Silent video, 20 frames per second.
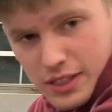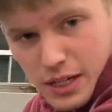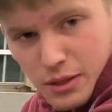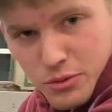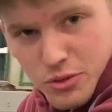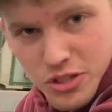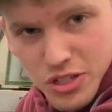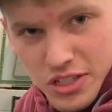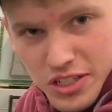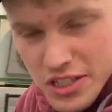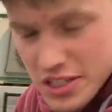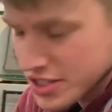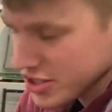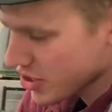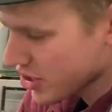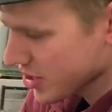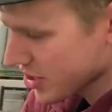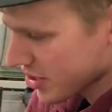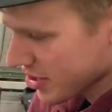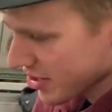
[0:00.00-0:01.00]
that was the
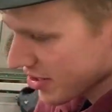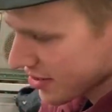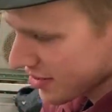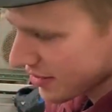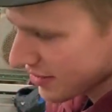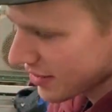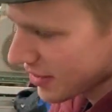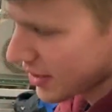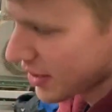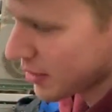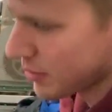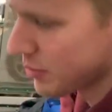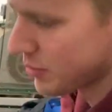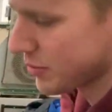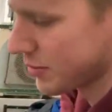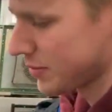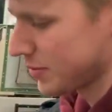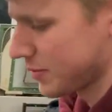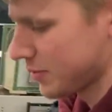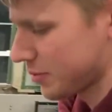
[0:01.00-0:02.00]
easiest
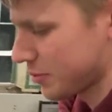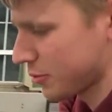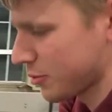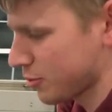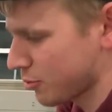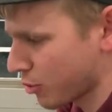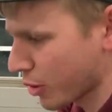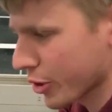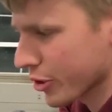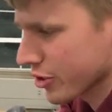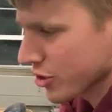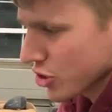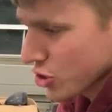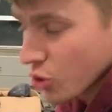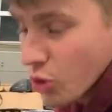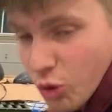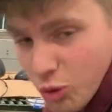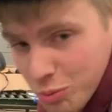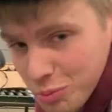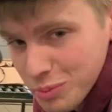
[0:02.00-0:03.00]
part of
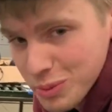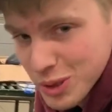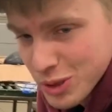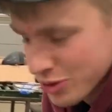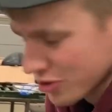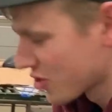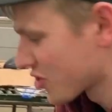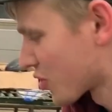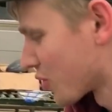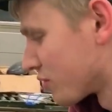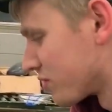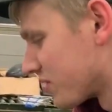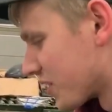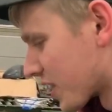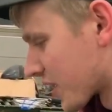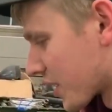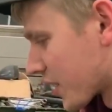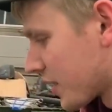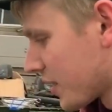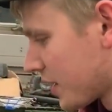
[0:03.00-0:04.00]
this whole build so
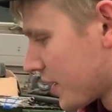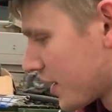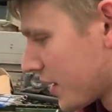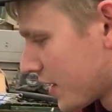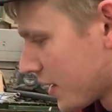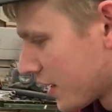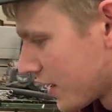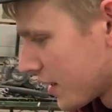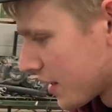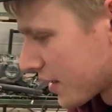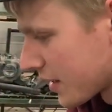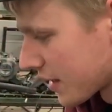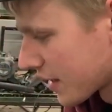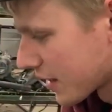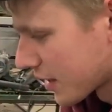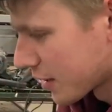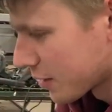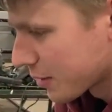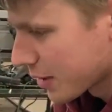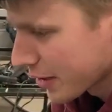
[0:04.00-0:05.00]
far.
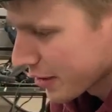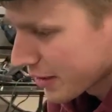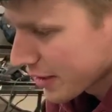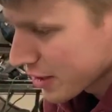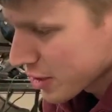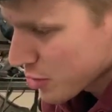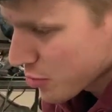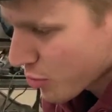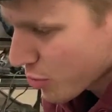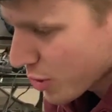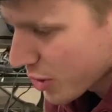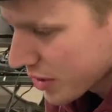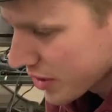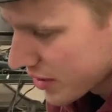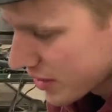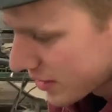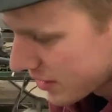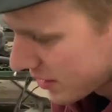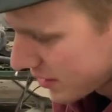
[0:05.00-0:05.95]
I think it's pretty